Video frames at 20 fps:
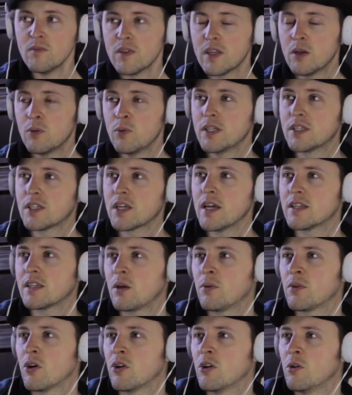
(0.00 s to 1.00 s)
In which case, I
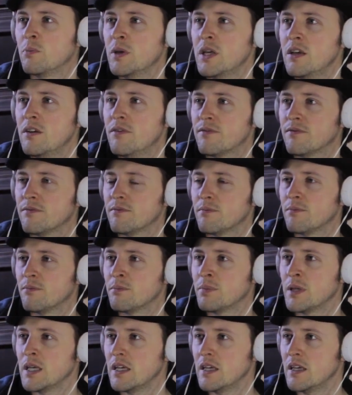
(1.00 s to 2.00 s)
would go to B
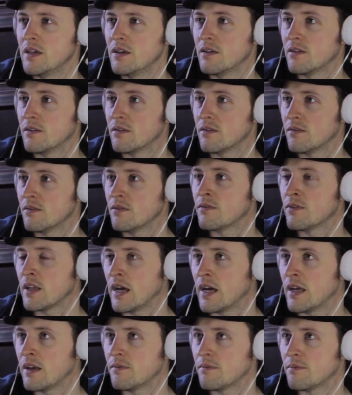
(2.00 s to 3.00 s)

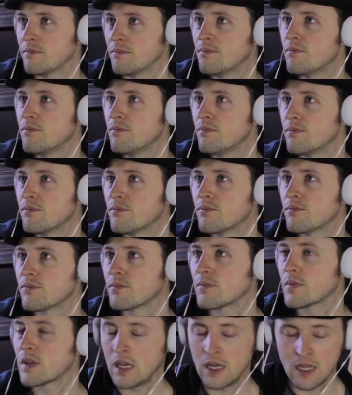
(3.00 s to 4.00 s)
flat,
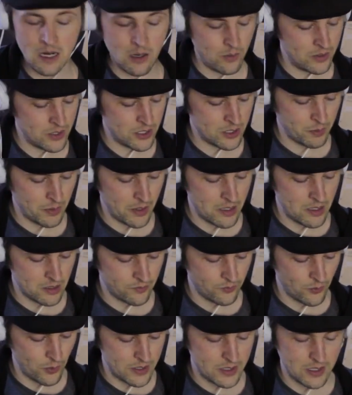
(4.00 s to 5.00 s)
and I would just play this
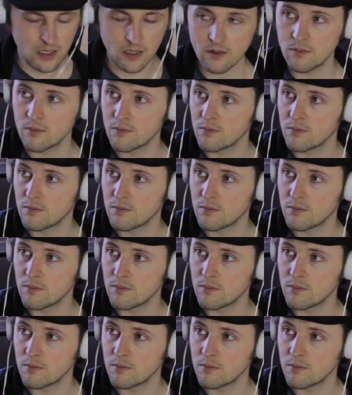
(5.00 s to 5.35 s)
voicing